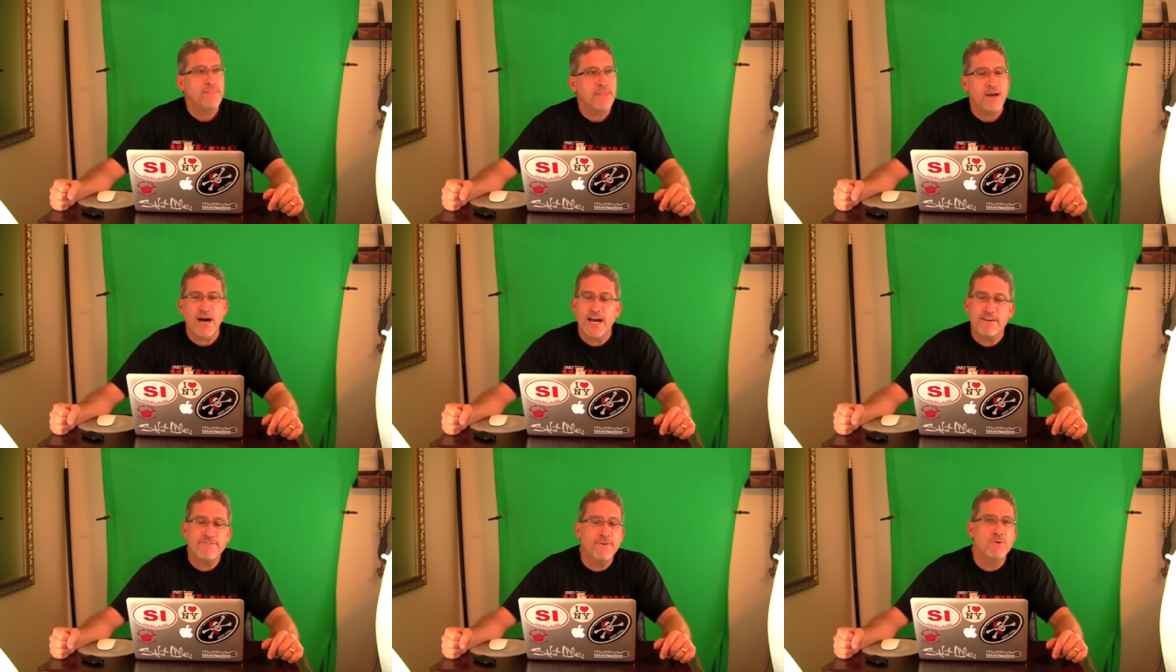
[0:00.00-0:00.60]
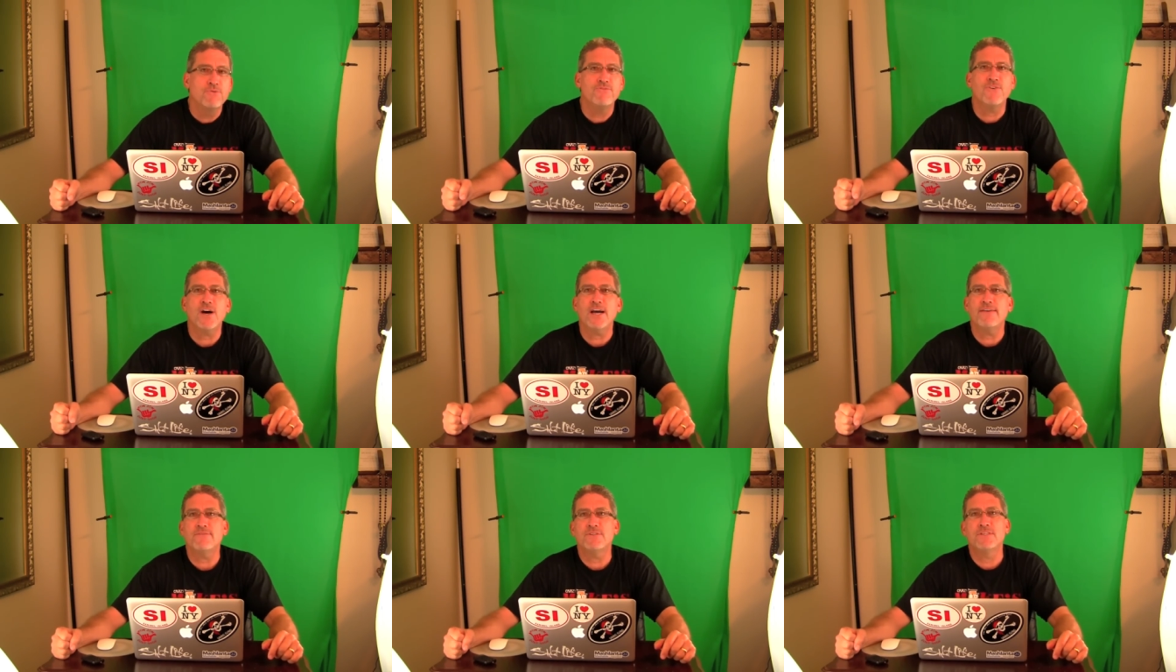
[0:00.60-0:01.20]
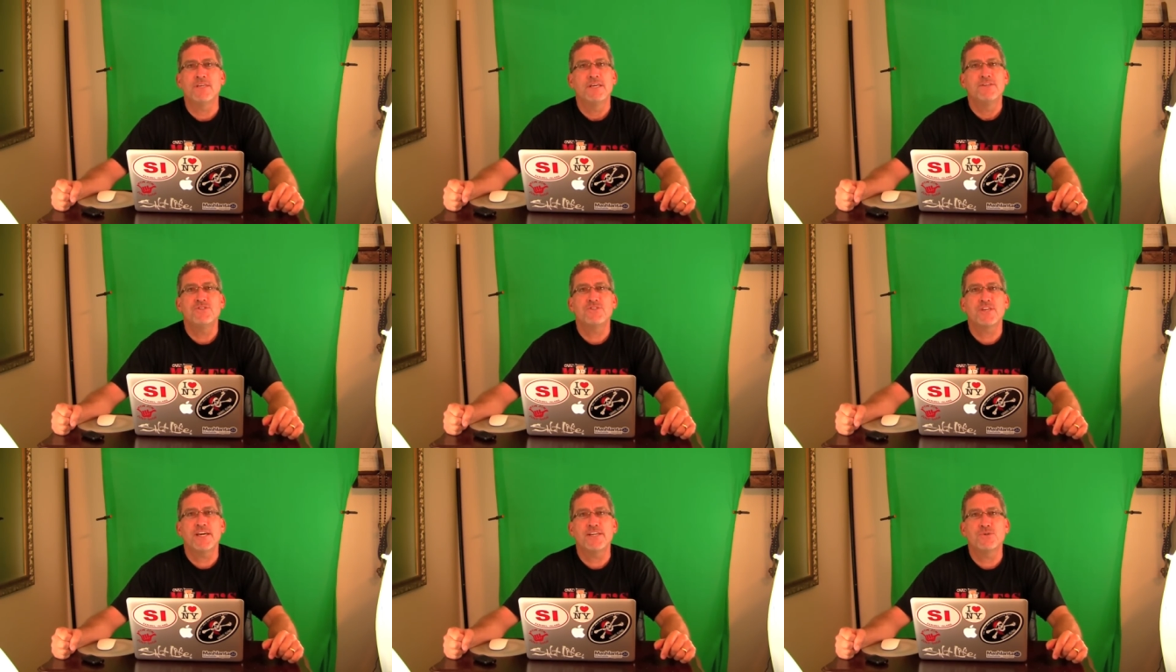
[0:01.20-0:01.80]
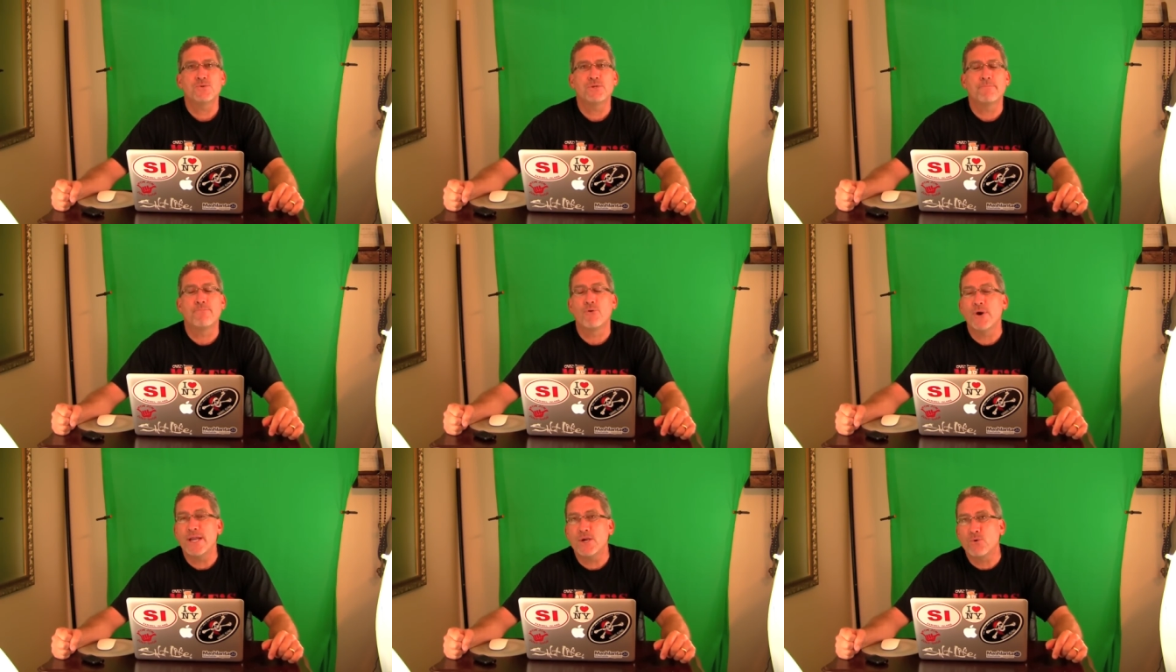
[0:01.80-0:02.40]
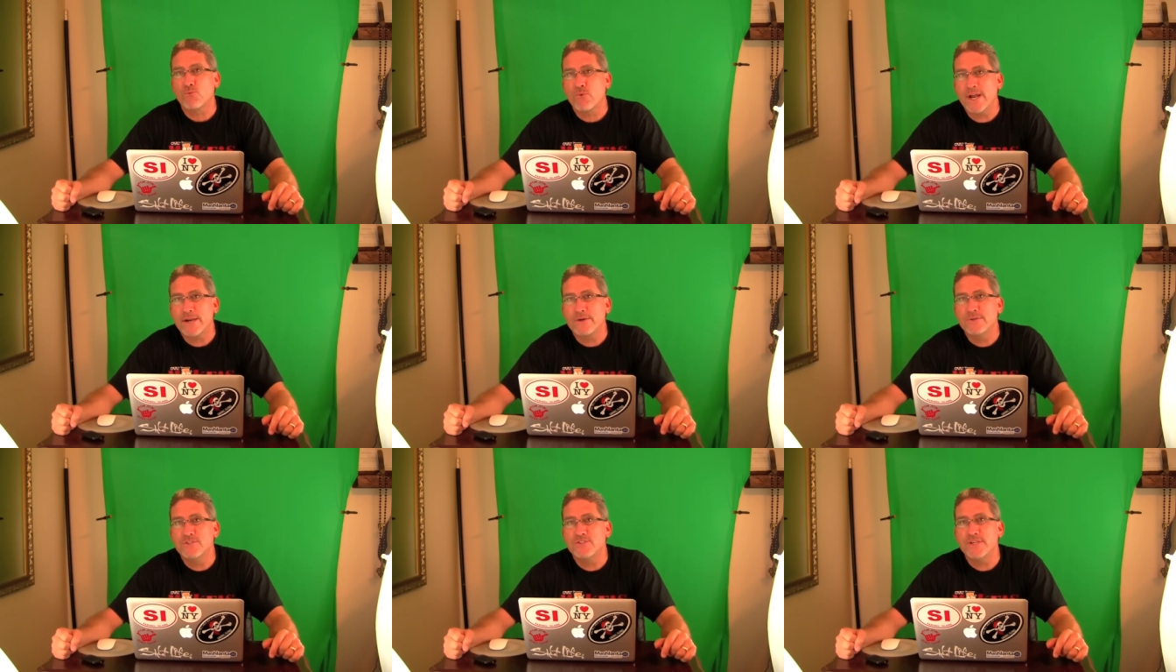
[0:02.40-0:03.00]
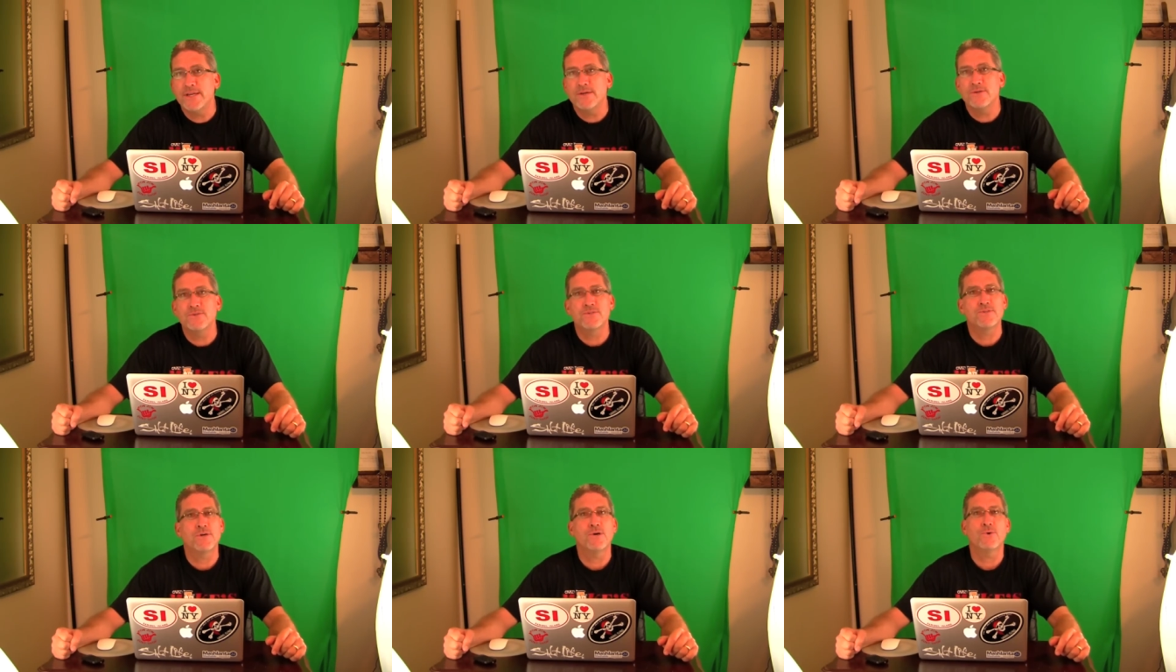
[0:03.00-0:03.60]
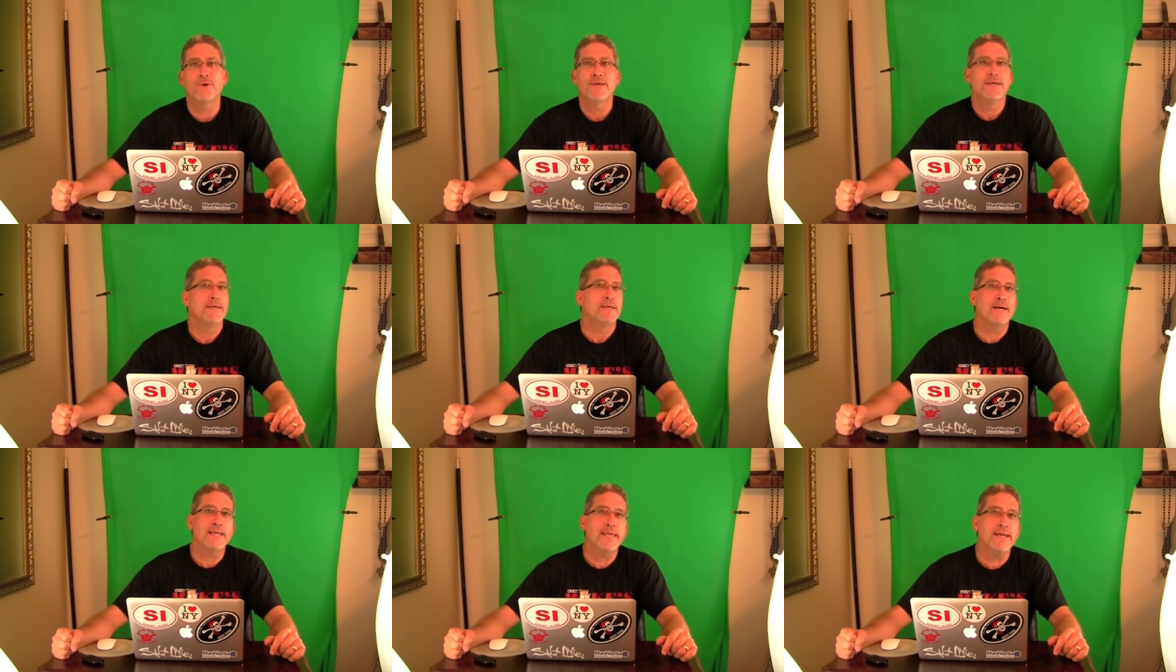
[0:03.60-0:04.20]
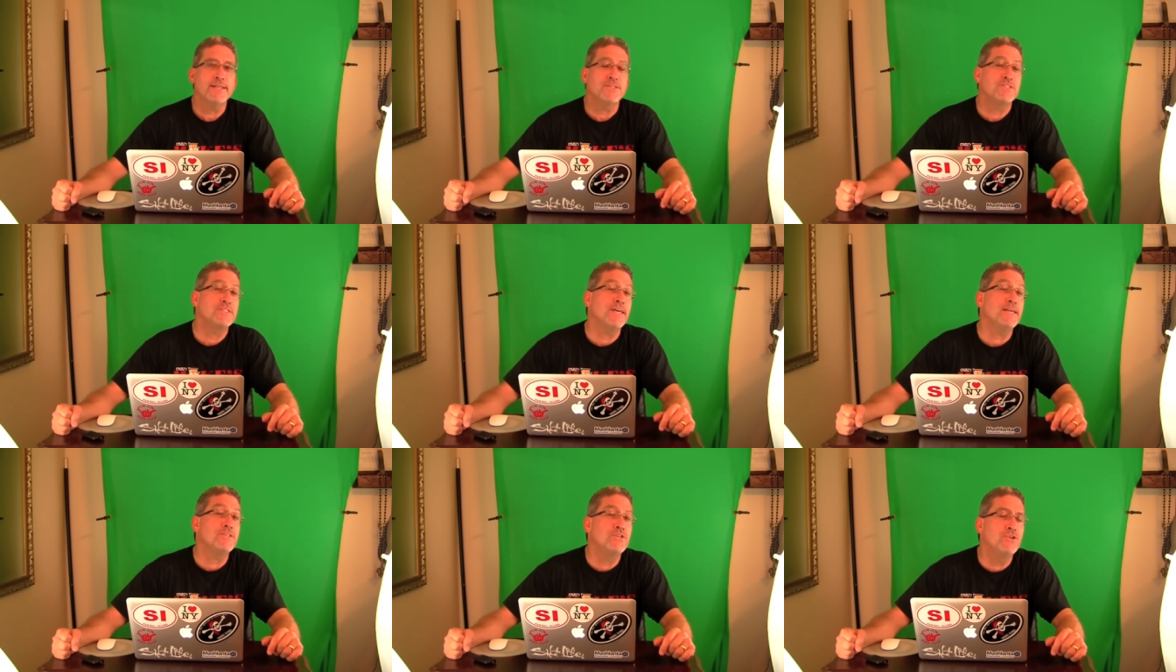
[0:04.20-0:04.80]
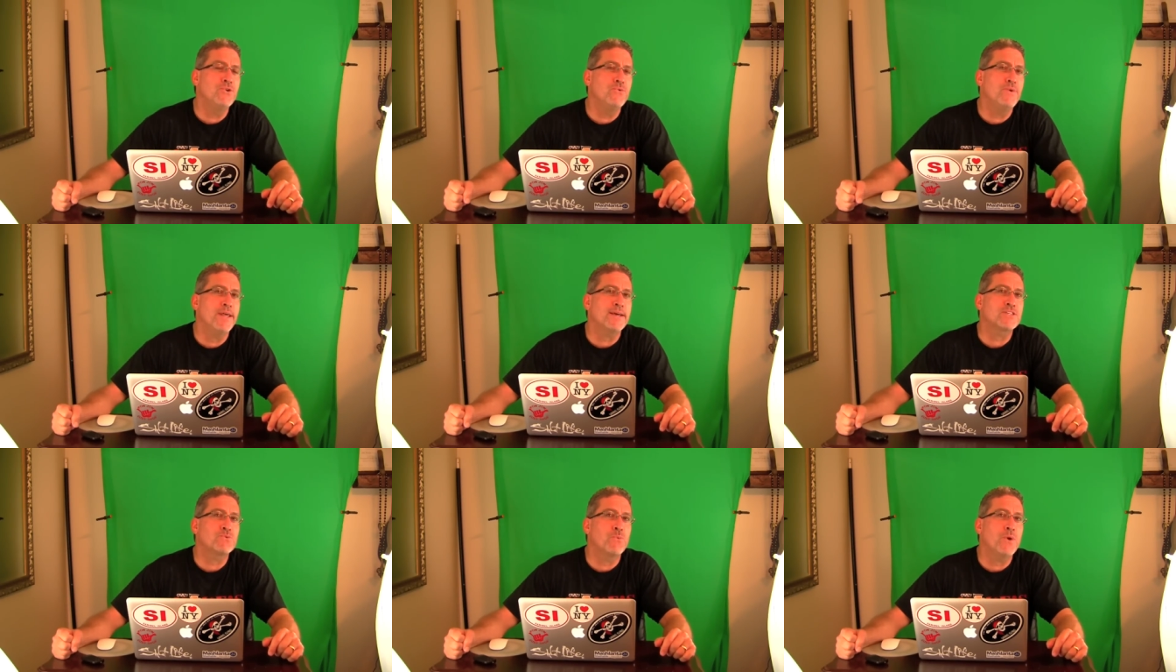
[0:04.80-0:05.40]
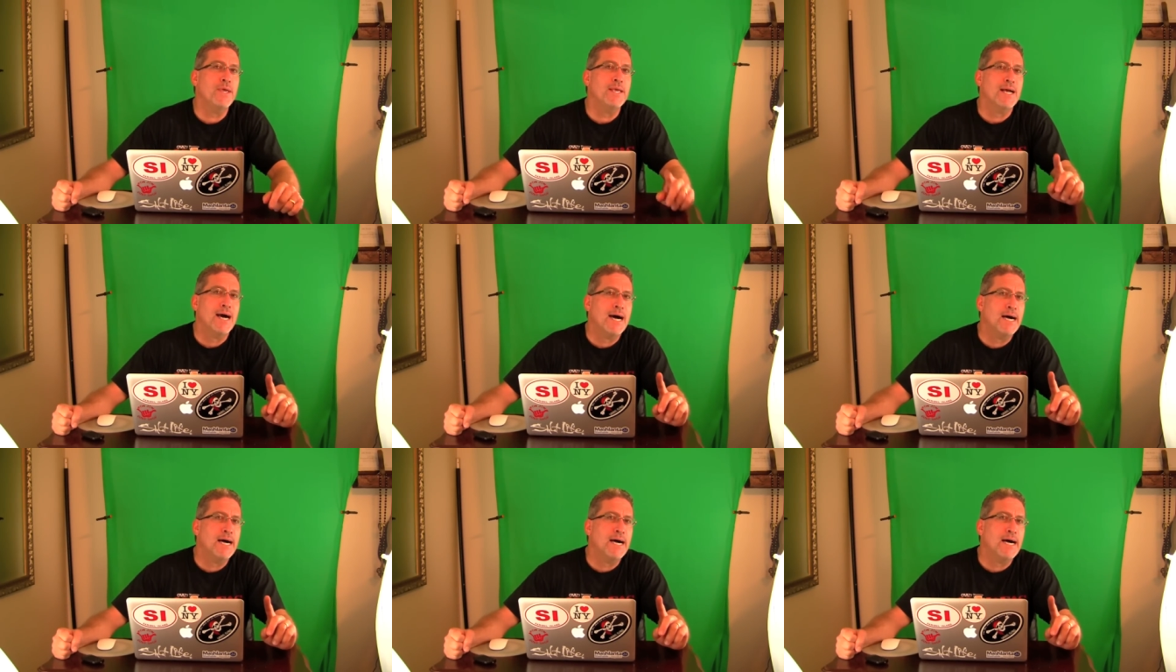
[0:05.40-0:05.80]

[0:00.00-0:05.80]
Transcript: The iPhone 5 is scheduled to break record sales. So again, stay tuned next week.